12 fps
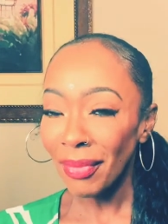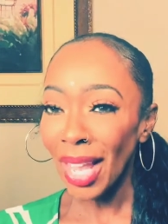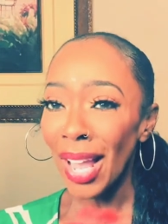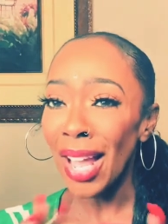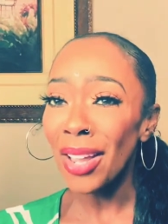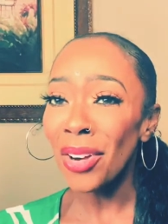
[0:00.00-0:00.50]

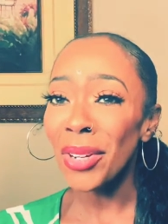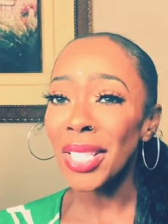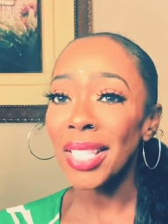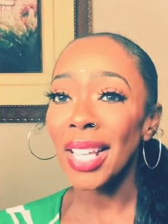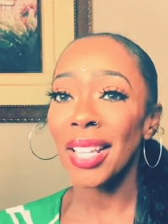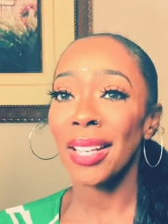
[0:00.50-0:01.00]
I
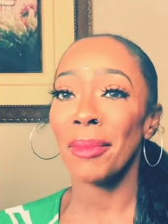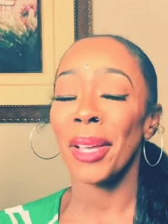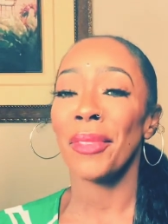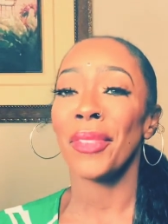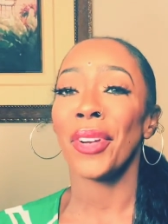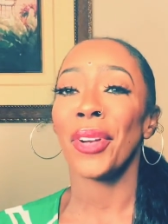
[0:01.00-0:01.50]
always say that
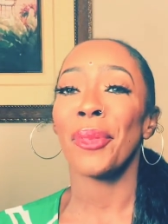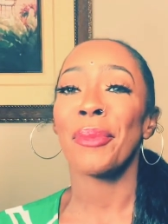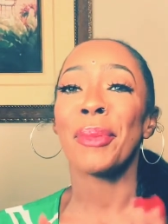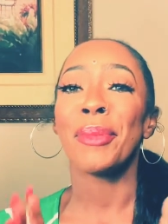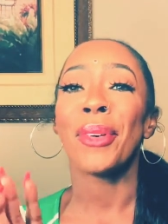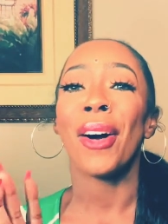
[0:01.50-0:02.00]
about Virgo.
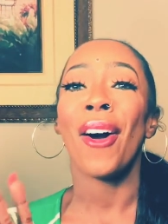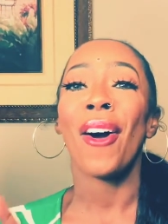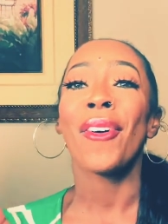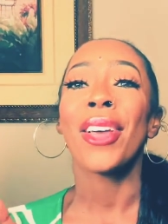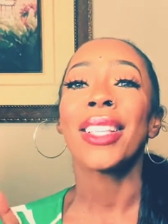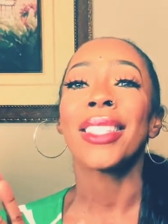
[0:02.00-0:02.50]
People
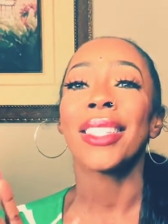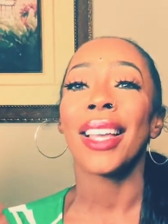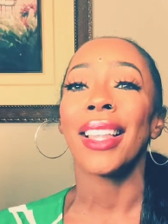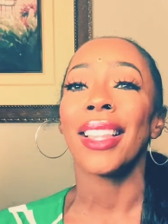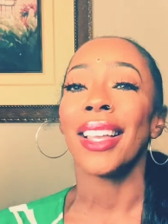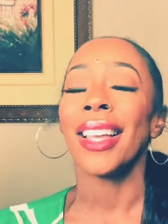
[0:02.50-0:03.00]
always
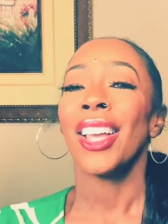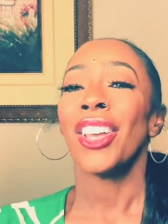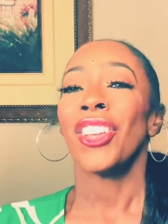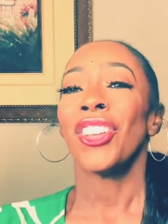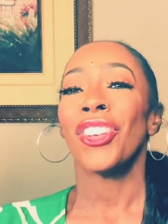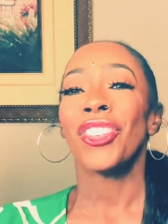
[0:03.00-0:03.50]
say that,
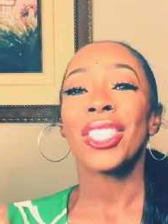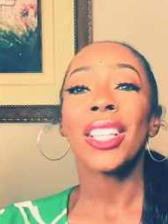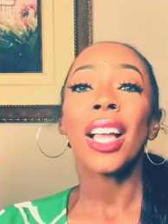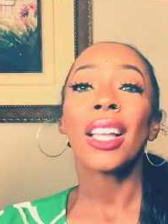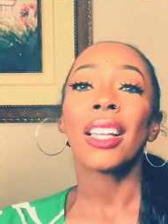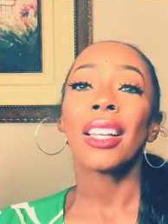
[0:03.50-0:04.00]
you know, it's
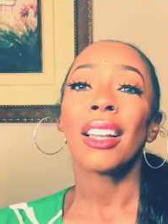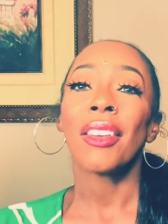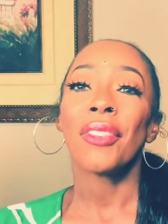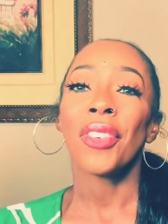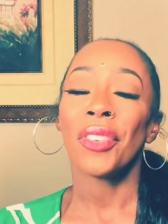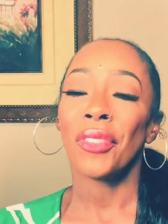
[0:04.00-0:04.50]
not good
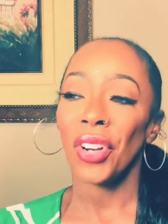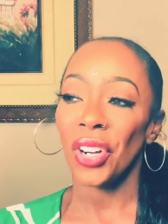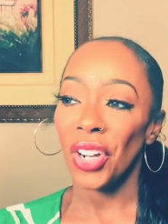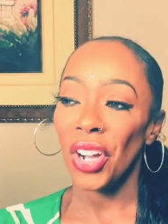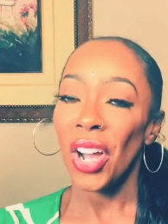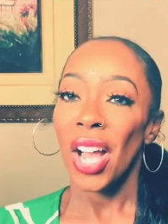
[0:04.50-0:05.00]
enough for a
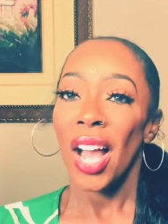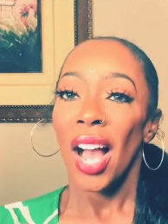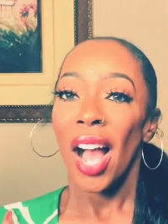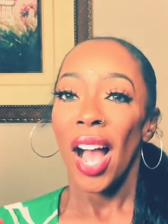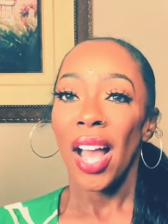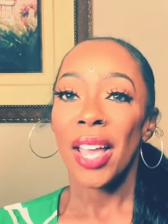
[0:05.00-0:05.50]
Virgo.
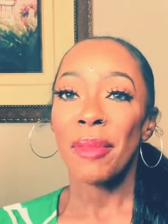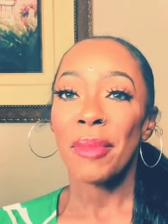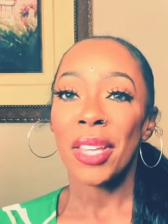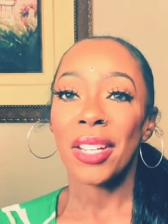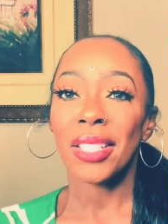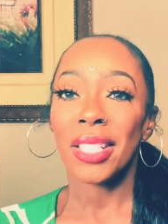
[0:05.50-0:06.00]
I am
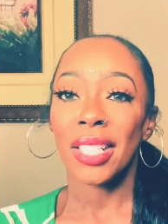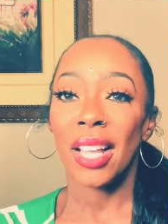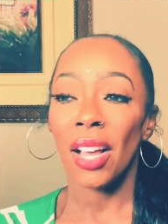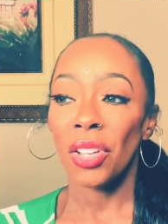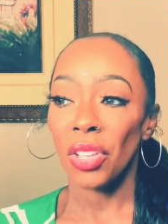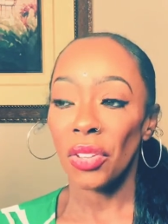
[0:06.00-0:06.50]
here to
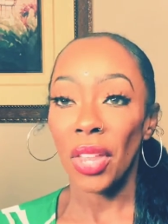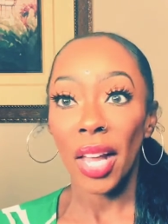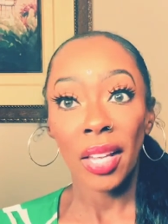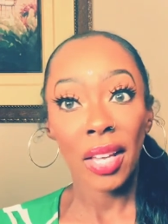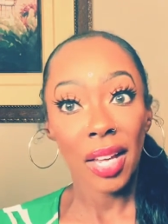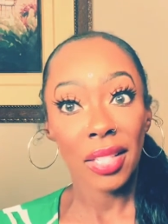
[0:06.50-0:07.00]
tell you
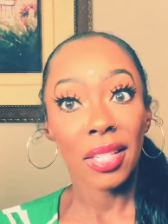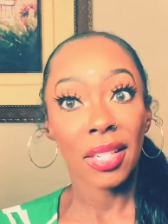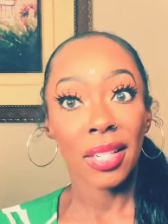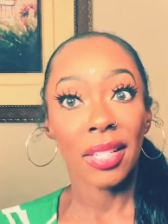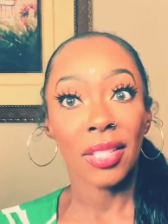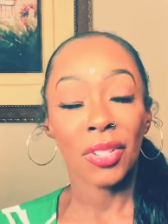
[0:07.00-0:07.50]
that, yes, it
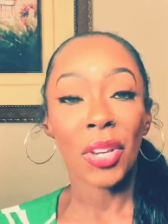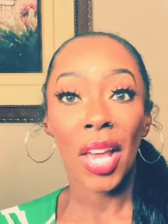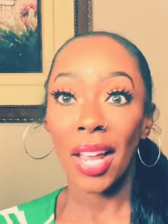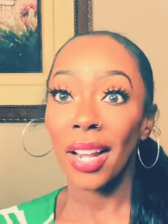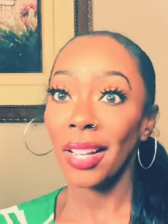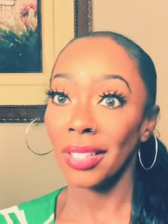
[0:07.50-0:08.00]
is. You
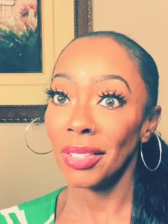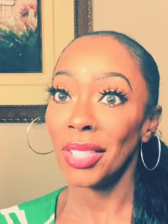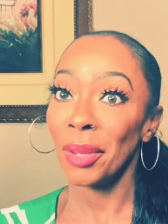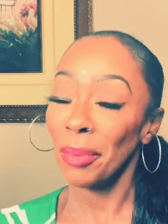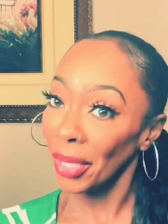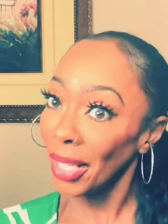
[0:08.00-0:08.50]
can
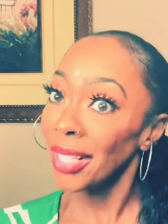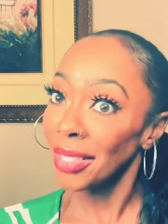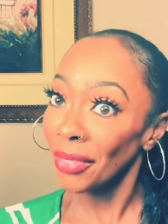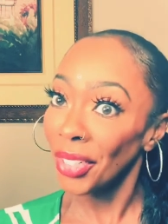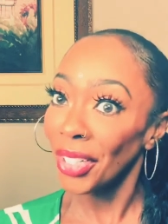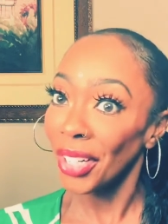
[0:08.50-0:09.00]
actually please
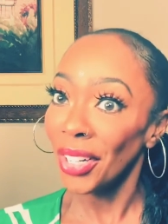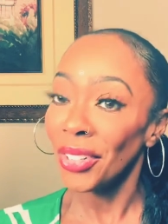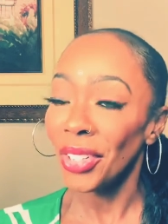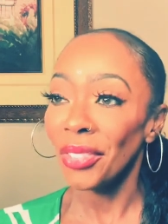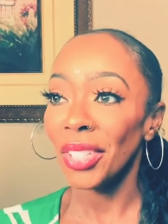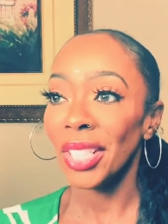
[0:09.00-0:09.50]
a Virgo.
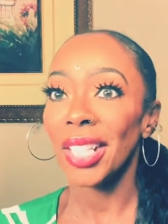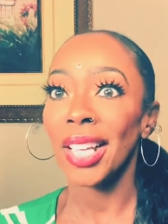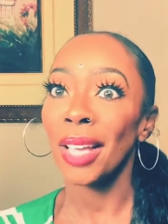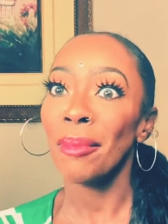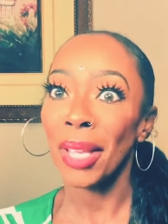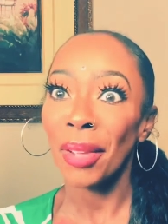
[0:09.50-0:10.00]
You really
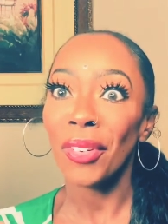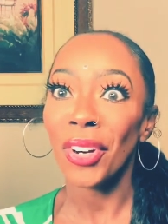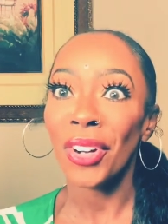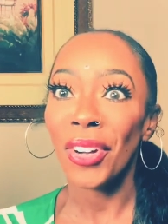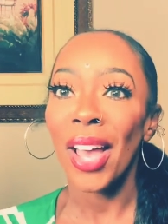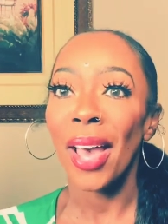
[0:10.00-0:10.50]
can make a
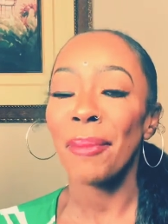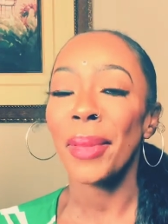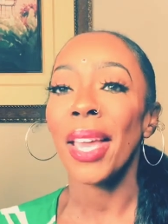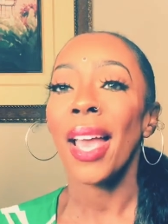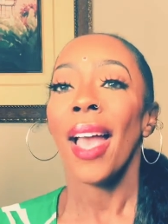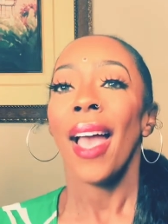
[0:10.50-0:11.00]
Virgo
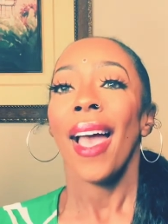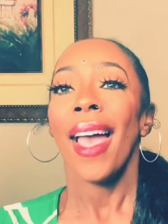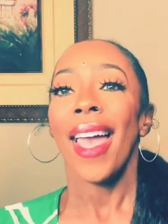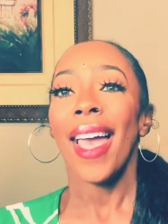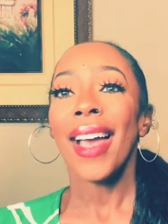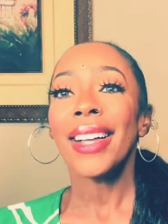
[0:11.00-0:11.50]
happy.
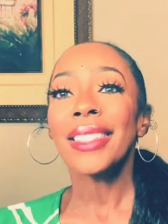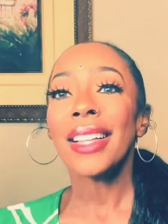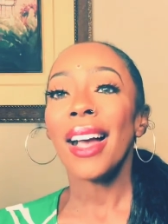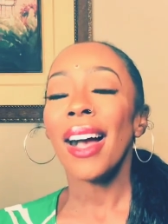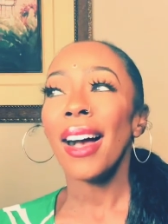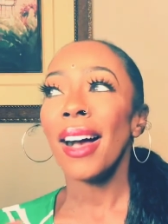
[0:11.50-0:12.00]
And
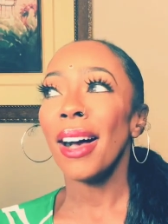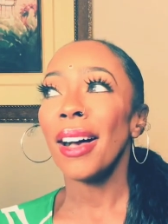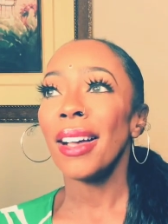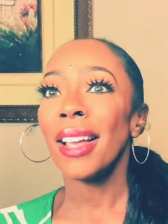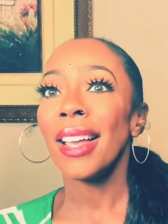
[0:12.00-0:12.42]
a